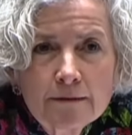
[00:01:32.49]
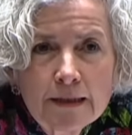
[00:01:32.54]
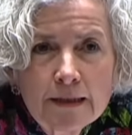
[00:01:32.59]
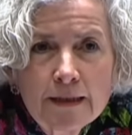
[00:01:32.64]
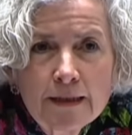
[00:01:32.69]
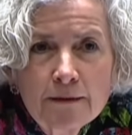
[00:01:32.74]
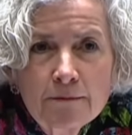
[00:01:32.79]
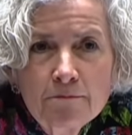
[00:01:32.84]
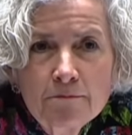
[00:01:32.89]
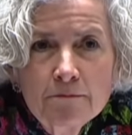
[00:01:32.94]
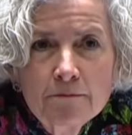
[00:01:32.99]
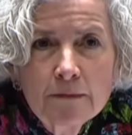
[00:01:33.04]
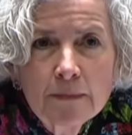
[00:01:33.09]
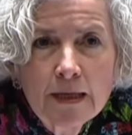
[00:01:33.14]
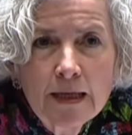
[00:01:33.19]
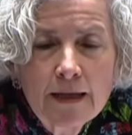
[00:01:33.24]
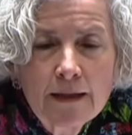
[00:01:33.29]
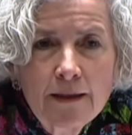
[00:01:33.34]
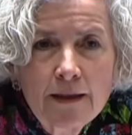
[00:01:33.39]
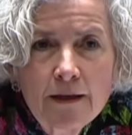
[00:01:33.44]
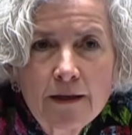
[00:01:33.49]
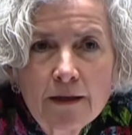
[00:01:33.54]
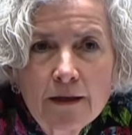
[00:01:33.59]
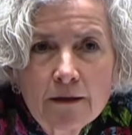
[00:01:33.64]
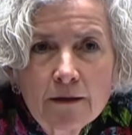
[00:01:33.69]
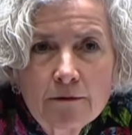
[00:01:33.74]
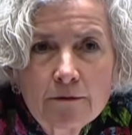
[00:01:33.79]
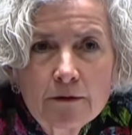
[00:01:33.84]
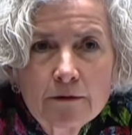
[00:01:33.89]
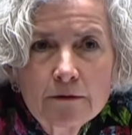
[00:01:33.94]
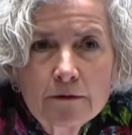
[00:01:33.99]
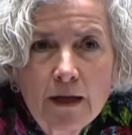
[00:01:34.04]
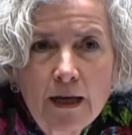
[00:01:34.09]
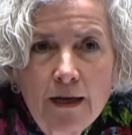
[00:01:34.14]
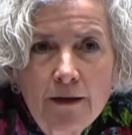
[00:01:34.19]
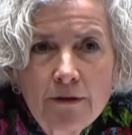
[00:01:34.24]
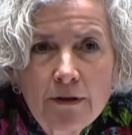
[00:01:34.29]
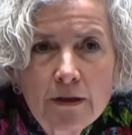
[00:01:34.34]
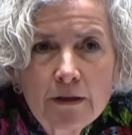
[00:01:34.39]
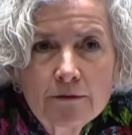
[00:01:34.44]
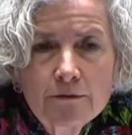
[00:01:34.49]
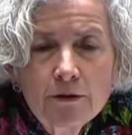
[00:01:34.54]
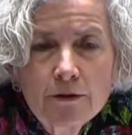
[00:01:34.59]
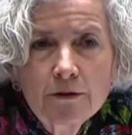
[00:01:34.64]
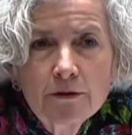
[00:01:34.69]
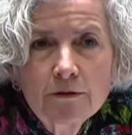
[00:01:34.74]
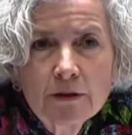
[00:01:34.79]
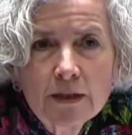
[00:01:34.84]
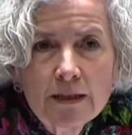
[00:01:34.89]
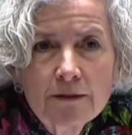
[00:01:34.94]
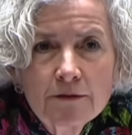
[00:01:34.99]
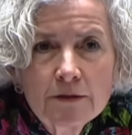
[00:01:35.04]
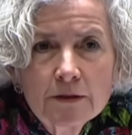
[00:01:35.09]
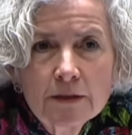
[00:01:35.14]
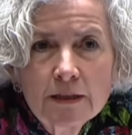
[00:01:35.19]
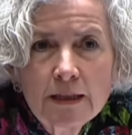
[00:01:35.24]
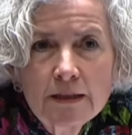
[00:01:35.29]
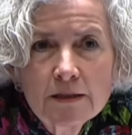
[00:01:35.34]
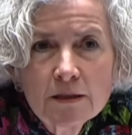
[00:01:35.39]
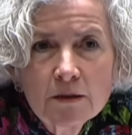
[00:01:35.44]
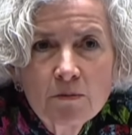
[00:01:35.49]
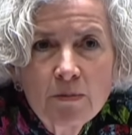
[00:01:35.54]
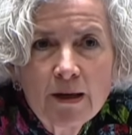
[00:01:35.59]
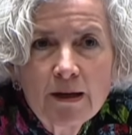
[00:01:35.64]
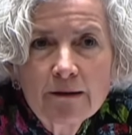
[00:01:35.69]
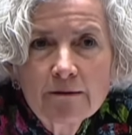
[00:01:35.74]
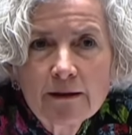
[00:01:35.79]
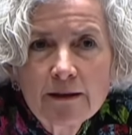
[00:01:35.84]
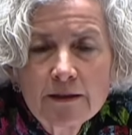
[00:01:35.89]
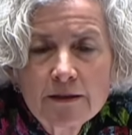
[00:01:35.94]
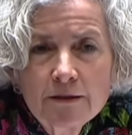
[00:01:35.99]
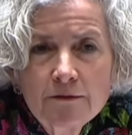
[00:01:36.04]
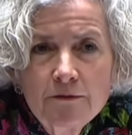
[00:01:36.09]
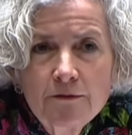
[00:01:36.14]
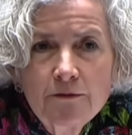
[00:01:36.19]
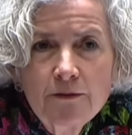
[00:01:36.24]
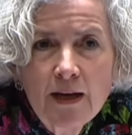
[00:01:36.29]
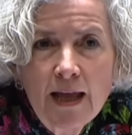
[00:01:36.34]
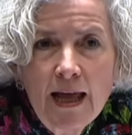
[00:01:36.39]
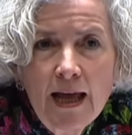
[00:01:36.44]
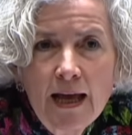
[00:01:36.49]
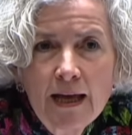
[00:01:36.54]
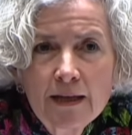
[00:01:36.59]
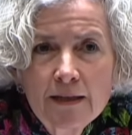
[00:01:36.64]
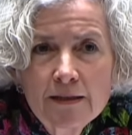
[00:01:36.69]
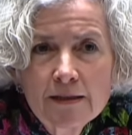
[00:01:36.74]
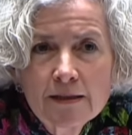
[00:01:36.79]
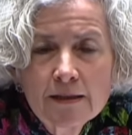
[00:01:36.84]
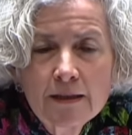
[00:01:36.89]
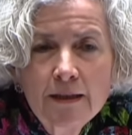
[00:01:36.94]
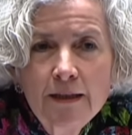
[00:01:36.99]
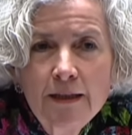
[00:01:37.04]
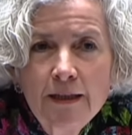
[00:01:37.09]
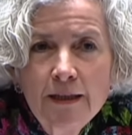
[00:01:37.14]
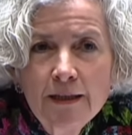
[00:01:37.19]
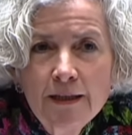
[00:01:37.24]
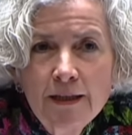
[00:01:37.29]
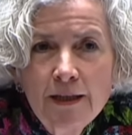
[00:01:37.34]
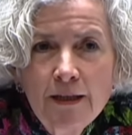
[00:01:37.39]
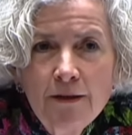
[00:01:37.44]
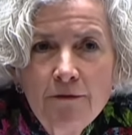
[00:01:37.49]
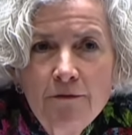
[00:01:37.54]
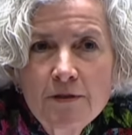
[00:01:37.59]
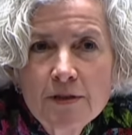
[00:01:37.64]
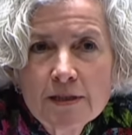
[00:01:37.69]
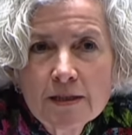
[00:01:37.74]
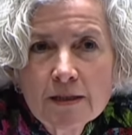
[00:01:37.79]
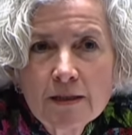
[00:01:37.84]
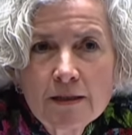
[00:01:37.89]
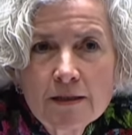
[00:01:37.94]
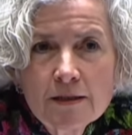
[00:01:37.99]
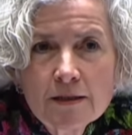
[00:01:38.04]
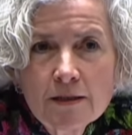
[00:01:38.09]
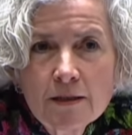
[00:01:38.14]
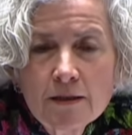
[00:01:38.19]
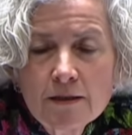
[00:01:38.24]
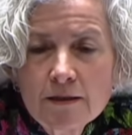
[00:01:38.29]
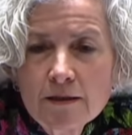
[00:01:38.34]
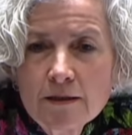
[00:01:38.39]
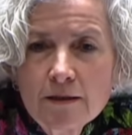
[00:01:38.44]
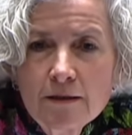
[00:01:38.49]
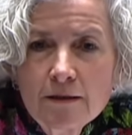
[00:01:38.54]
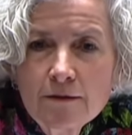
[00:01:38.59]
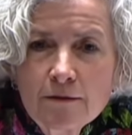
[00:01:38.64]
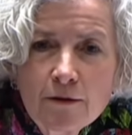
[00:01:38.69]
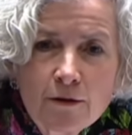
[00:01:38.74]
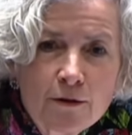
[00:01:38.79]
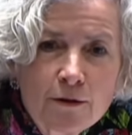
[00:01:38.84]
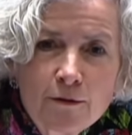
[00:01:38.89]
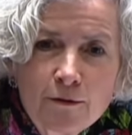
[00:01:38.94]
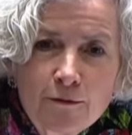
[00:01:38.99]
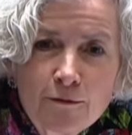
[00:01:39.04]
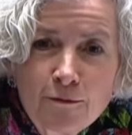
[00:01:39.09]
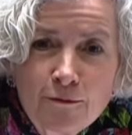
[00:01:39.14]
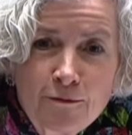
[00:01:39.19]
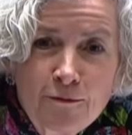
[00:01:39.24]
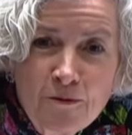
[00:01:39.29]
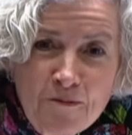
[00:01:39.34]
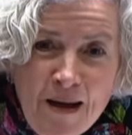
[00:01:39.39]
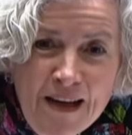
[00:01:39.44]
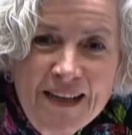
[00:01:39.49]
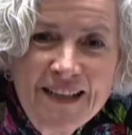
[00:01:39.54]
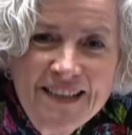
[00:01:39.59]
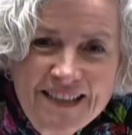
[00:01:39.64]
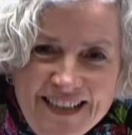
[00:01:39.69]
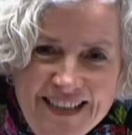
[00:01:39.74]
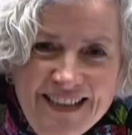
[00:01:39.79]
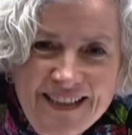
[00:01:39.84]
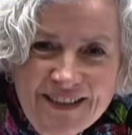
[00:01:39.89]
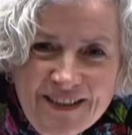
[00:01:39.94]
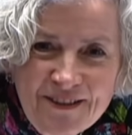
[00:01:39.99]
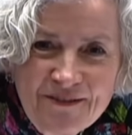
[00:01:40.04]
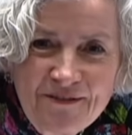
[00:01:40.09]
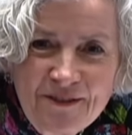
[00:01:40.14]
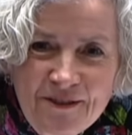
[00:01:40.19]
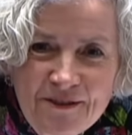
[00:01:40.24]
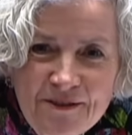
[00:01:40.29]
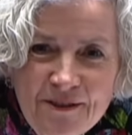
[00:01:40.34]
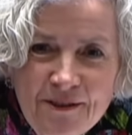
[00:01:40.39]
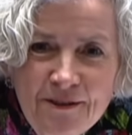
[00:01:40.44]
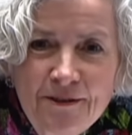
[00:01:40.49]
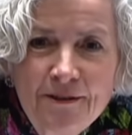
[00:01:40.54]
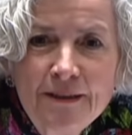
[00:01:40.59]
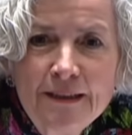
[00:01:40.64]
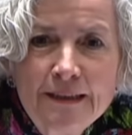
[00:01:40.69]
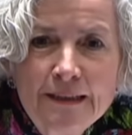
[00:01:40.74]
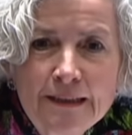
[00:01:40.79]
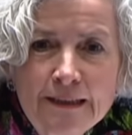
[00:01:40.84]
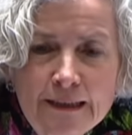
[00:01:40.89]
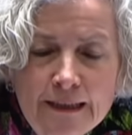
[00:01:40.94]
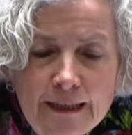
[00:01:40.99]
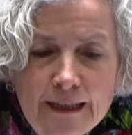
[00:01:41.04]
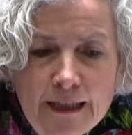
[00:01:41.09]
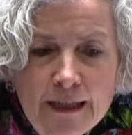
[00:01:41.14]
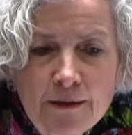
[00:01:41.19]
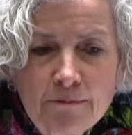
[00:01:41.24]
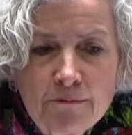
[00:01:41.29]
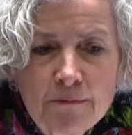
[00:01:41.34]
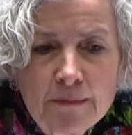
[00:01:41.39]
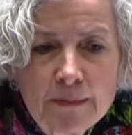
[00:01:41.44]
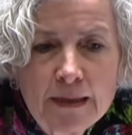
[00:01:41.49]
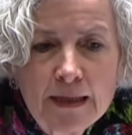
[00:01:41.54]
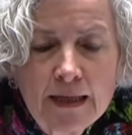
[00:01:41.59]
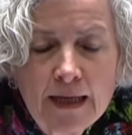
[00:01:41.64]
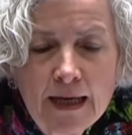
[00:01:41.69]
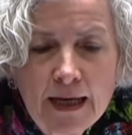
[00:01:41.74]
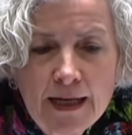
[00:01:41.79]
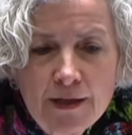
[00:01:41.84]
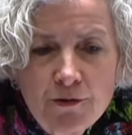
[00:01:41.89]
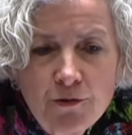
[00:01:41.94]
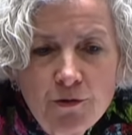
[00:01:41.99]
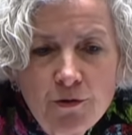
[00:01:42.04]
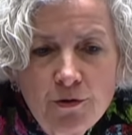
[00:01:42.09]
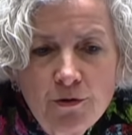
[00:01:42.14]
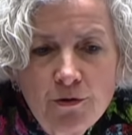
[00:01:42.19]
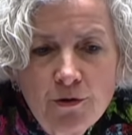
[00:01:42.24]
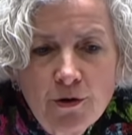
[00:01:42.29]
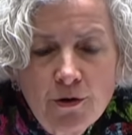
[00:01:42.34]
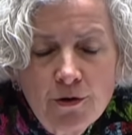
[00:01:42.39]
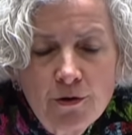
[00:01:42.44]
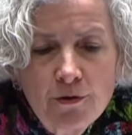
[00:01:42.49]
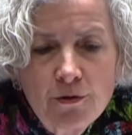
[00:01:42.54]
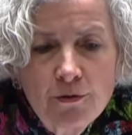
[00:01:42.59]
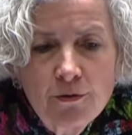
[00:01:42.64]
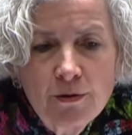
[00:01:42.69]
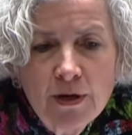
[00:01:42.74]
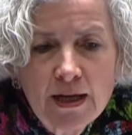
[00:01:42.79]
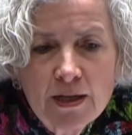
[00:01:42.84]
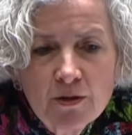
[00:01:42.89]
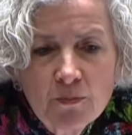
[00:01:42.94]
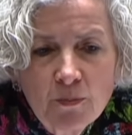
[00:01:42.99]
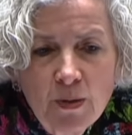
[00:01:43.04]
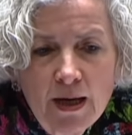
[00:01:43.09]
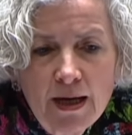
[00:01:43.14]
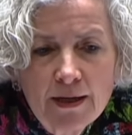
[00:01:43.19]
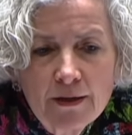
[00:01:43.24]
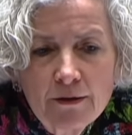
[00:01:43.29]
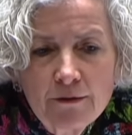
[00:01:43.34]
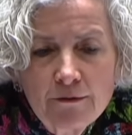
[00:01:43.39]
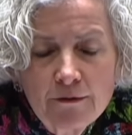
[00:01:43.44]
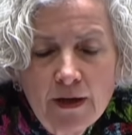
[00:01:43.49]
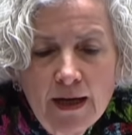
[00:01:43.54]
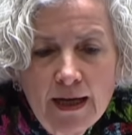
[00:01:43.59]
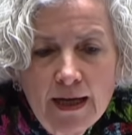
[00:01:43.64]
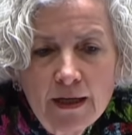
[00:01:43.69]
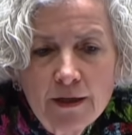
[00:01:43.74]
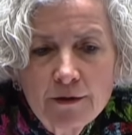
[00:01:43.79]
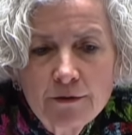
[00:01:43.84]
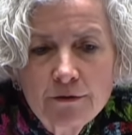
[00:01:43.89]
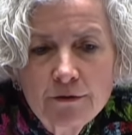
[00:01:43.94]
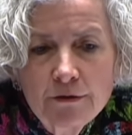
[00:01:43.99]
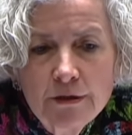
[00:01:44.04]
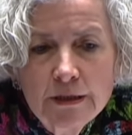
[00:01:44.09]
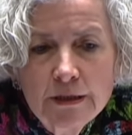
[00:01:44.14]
um, I think having photographs against a background of flags gives a certain formality to the photo. Mm. Um, as you know, as part of our